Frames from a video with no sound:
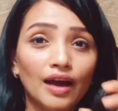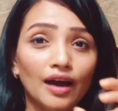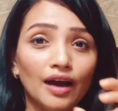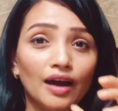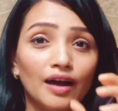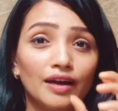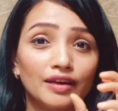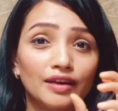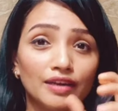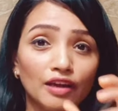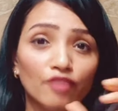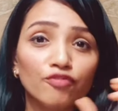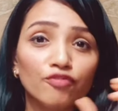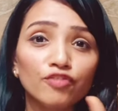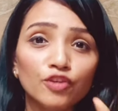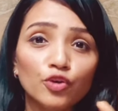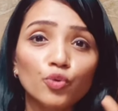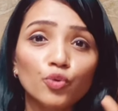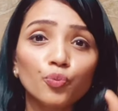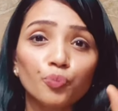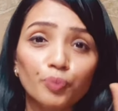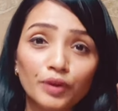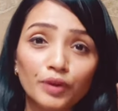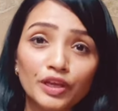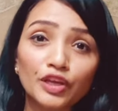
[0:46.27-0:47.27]

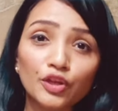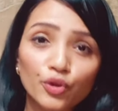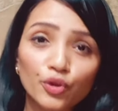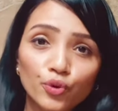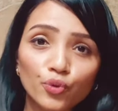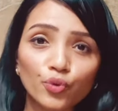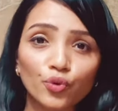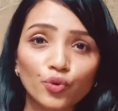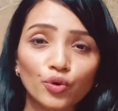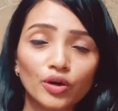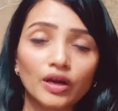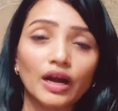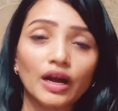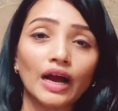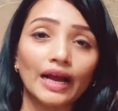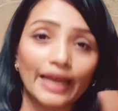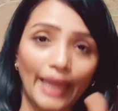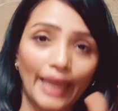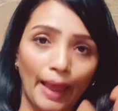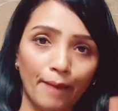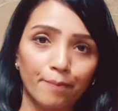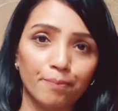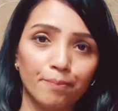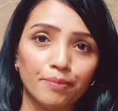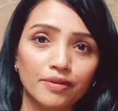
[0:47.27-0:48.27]
WPU ka
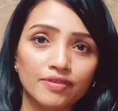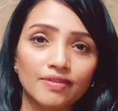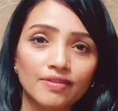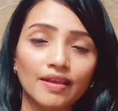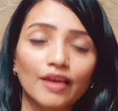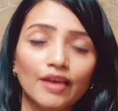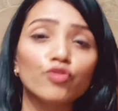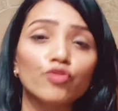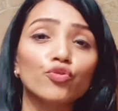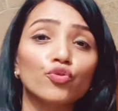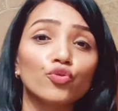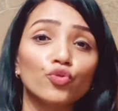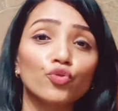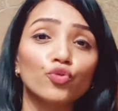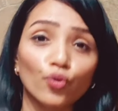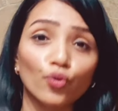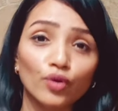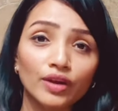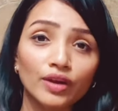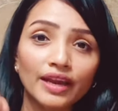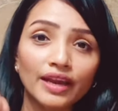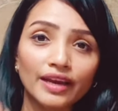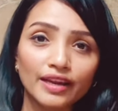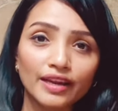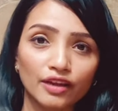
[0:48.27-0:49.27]
campus hai. So
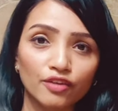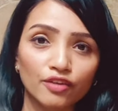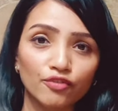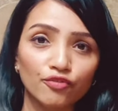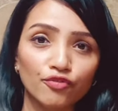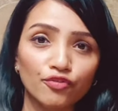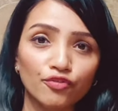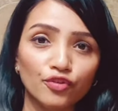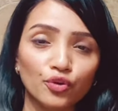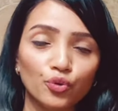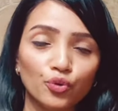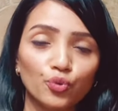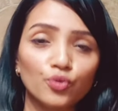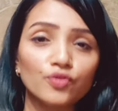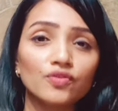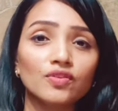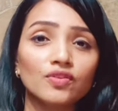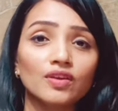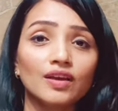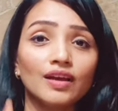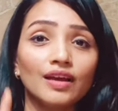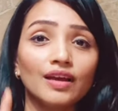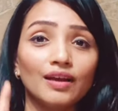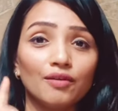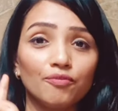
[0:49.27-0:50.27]
don't get
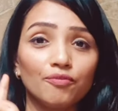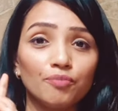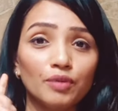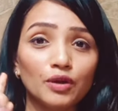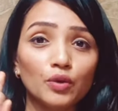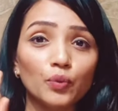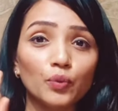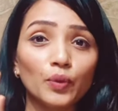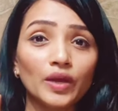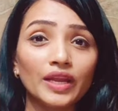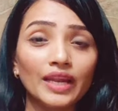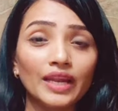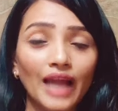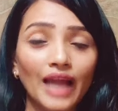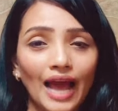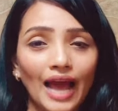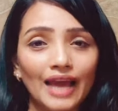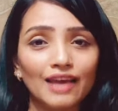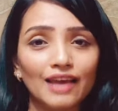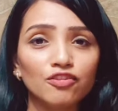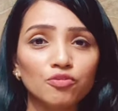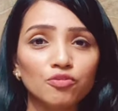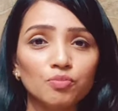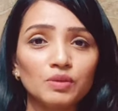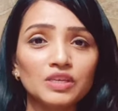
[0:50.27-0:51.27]
confused between
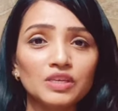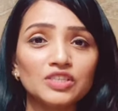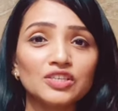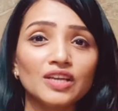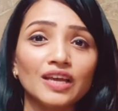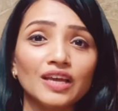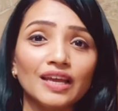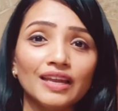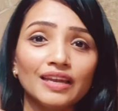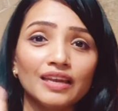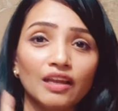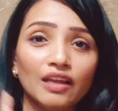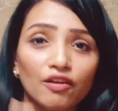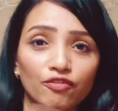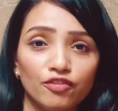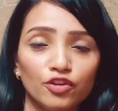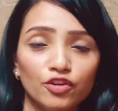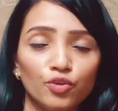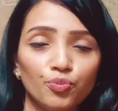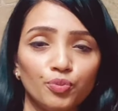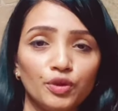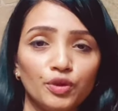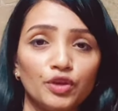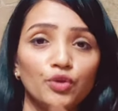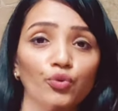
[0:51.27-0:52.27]
ISBJ and
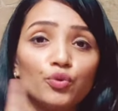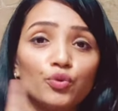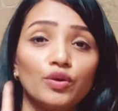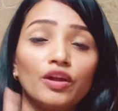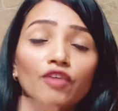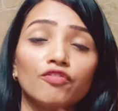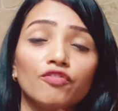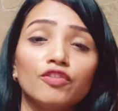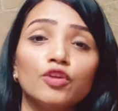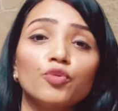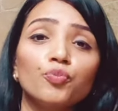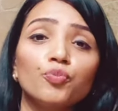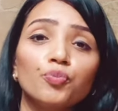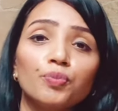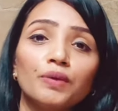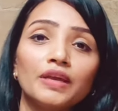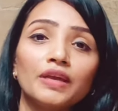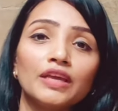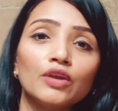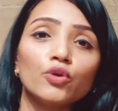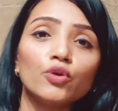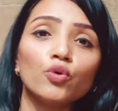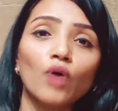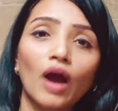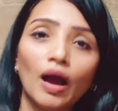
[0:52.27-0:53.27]
WPU.
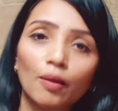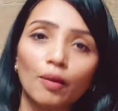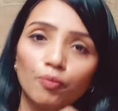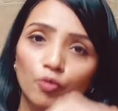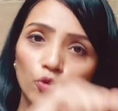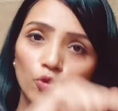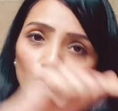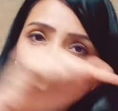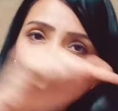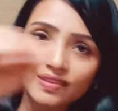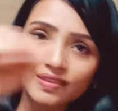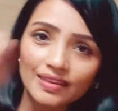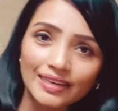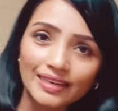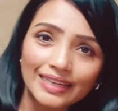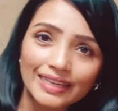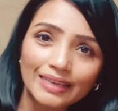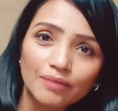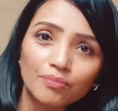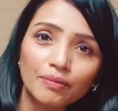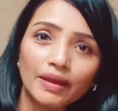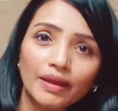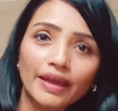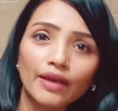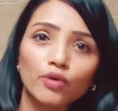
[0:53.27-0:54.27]
WPU aapko
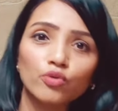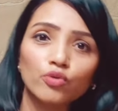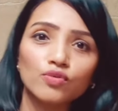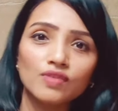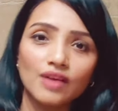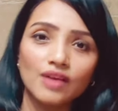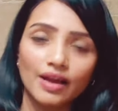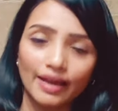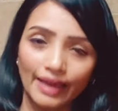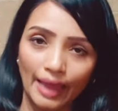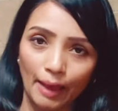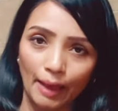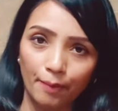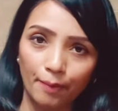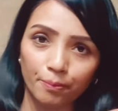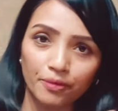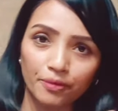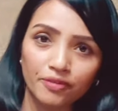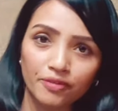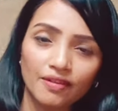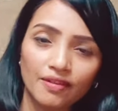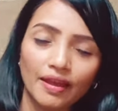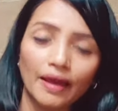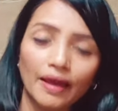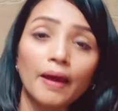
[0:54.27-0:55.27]
city mein uska
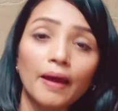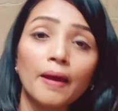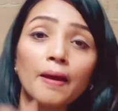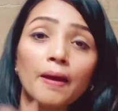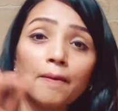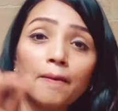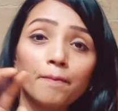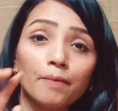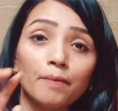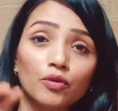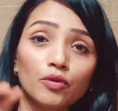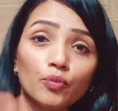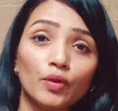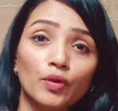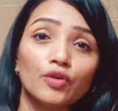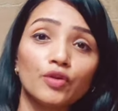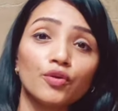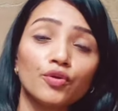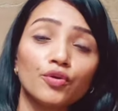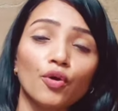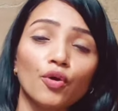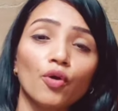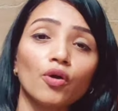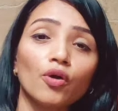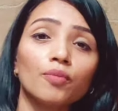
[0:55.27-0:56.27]
campus hai, but when
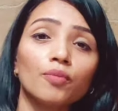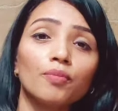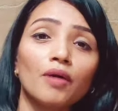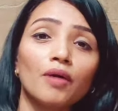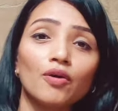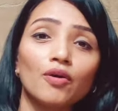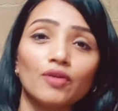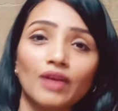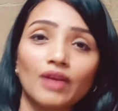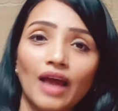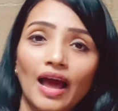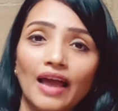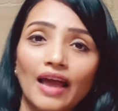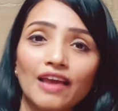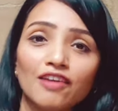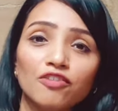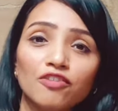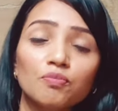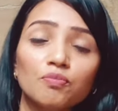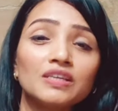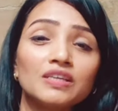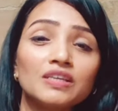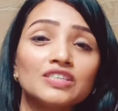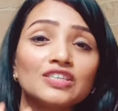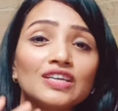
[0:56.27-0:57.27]
you talk about
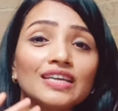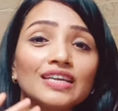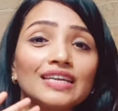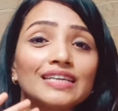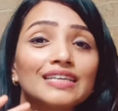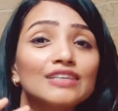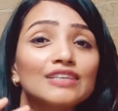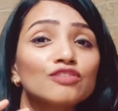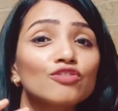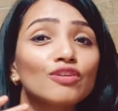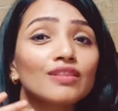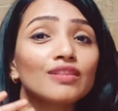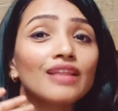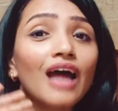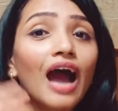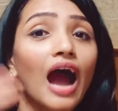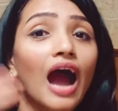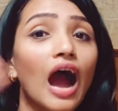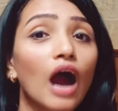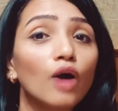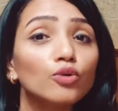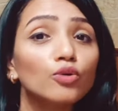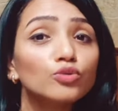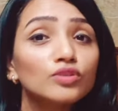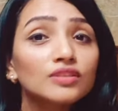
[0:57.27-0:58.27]
ISBJ, it is on the
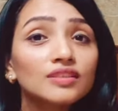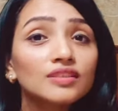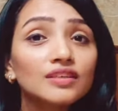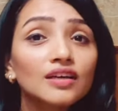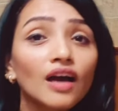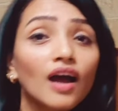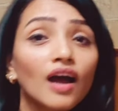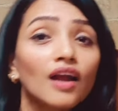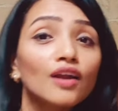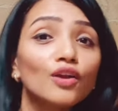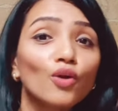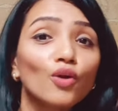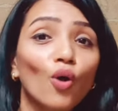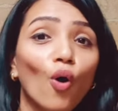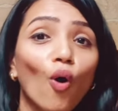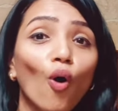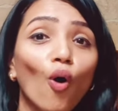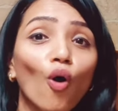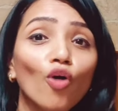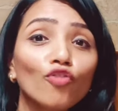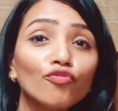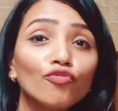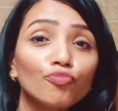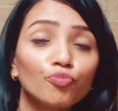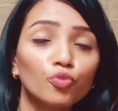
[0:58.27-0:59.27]
outskirt
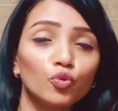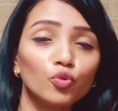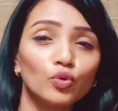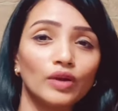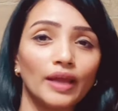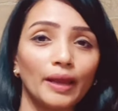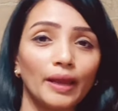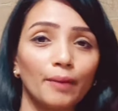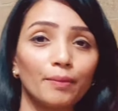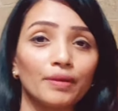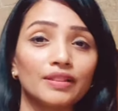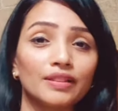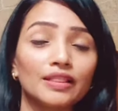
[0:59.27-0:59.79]
of Pune.